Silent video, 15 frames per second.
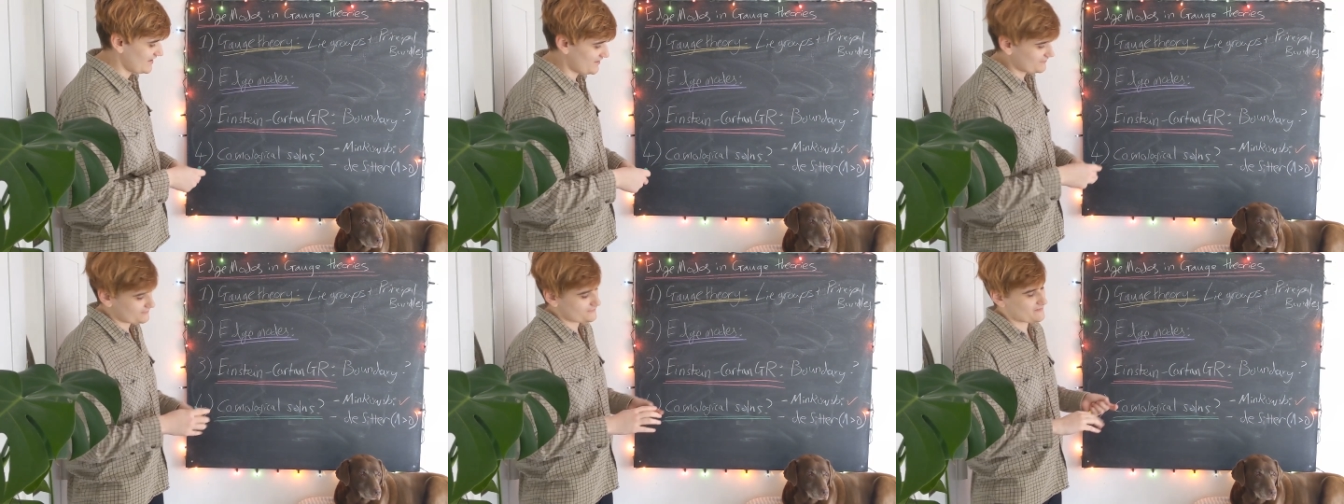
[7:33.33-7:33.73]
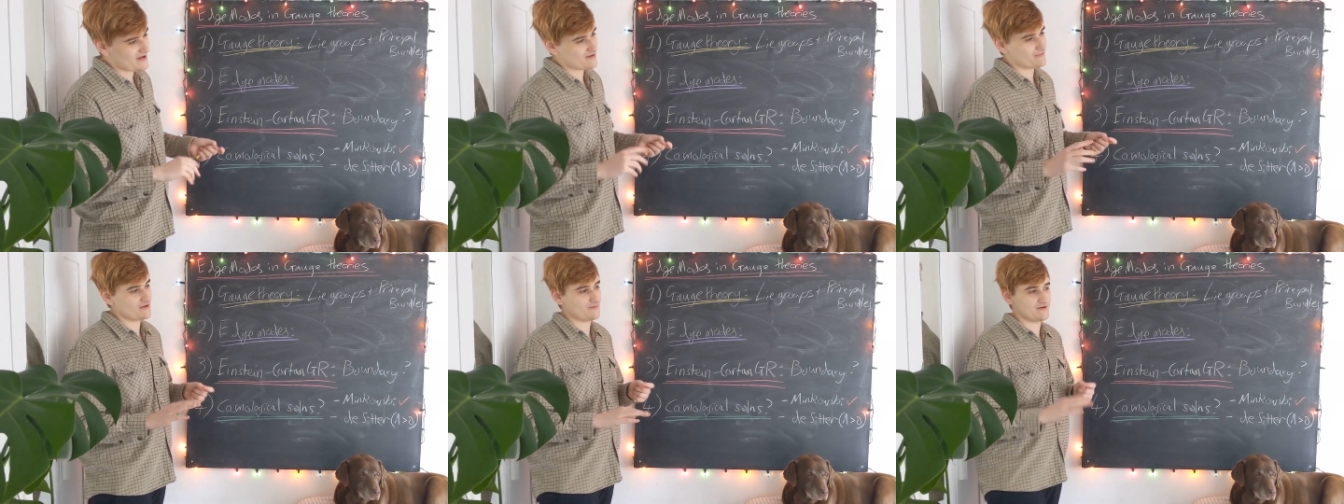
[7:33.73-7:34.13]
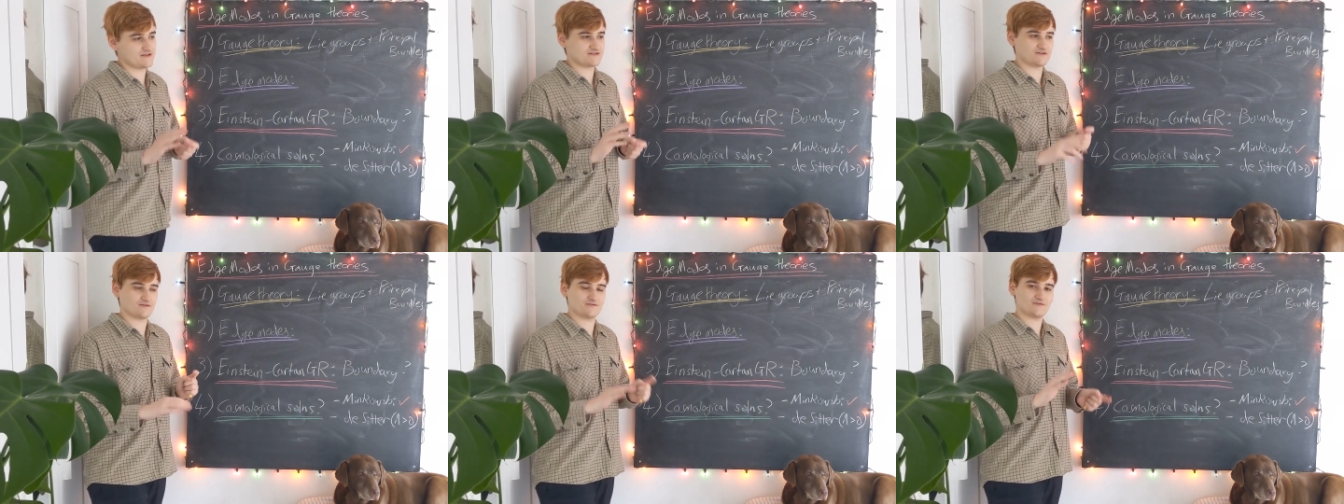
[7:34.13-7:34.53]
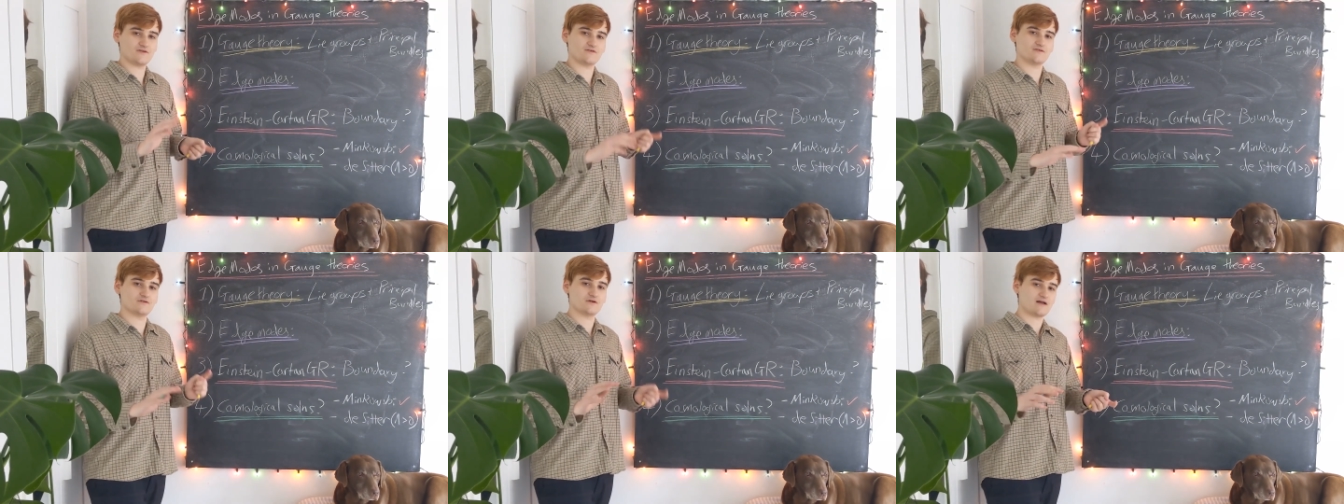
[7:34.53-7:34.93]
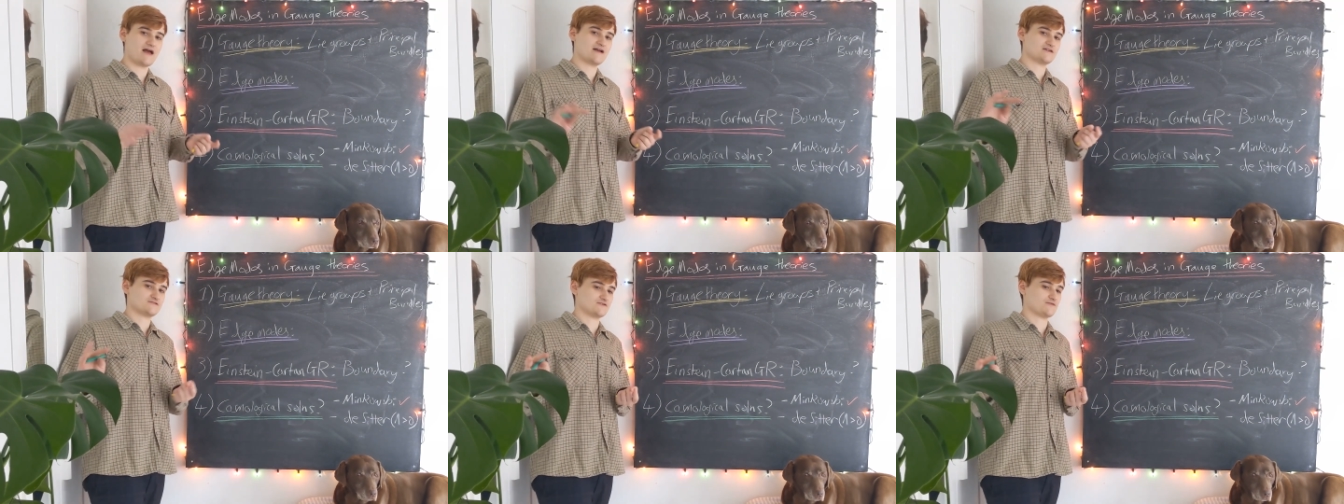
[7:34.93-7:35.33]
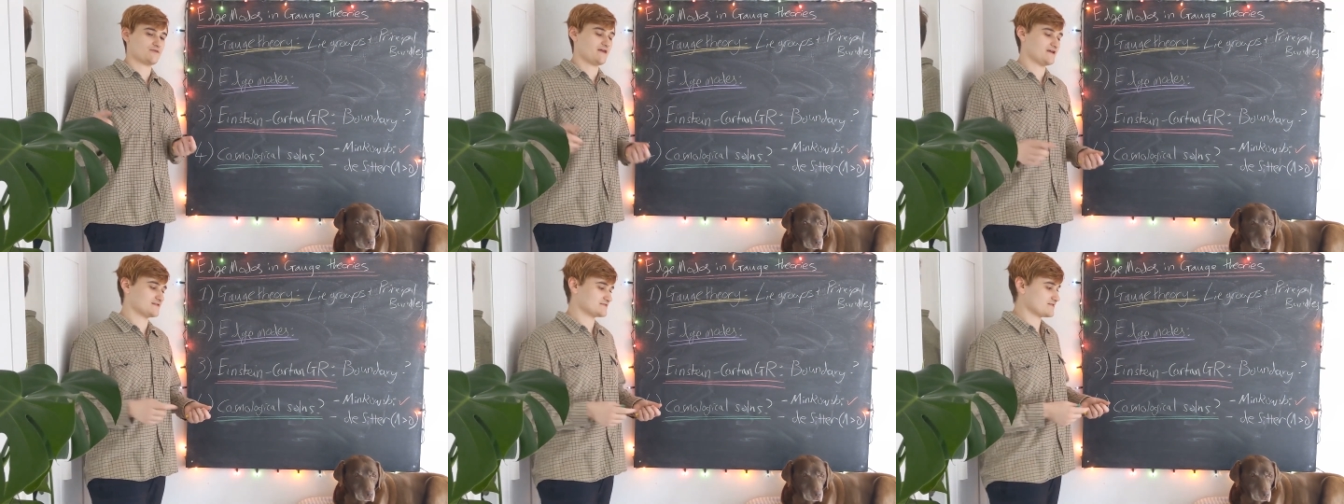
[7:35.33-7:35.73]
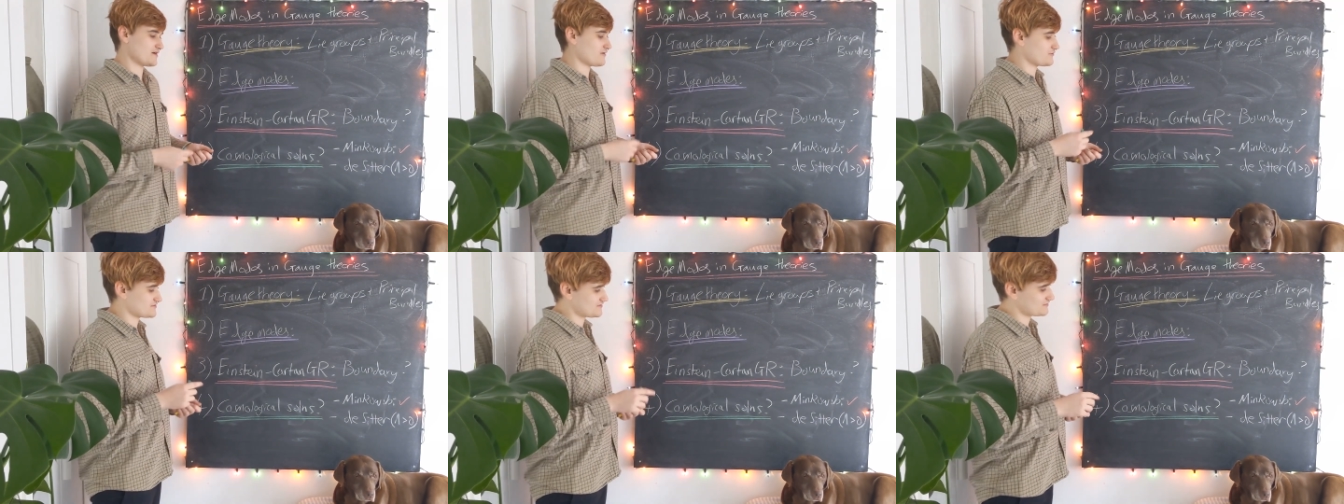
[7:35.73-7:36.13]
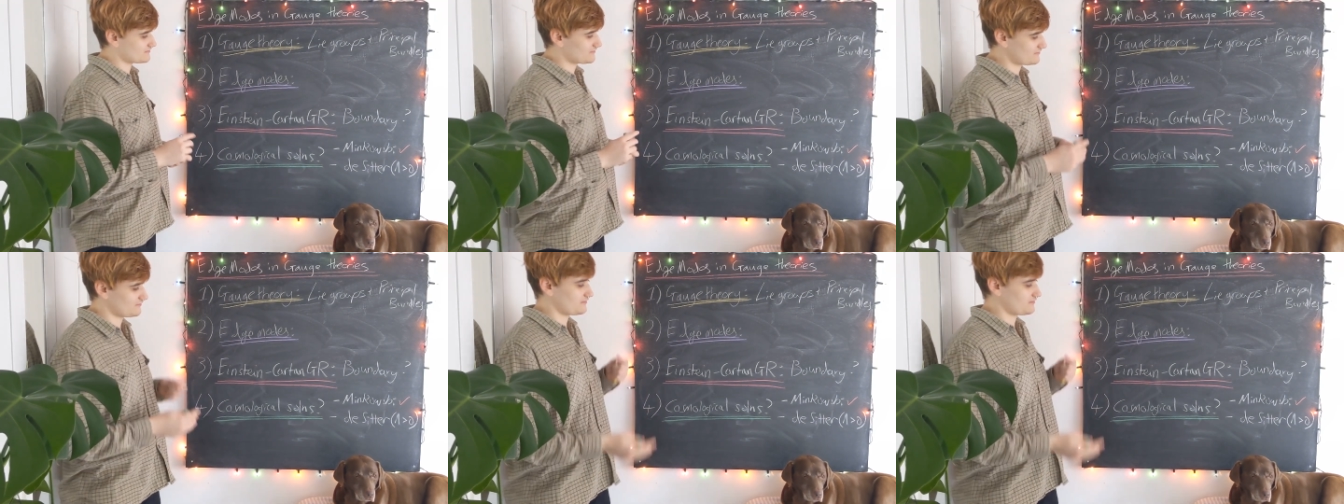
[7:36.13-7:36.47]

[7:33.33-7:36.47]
if maybe we do a few extra things that I wasn't